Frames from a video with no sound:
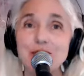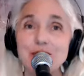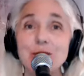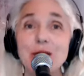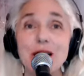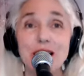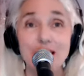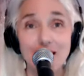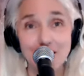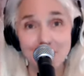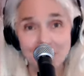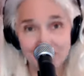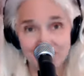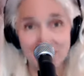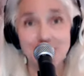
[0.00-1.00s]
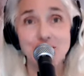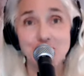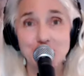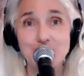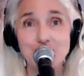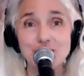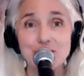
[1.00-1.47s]
to have a
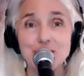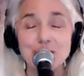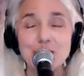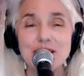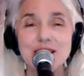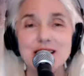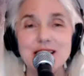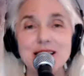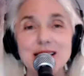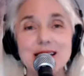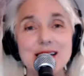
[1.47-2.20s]
spiritual awakening,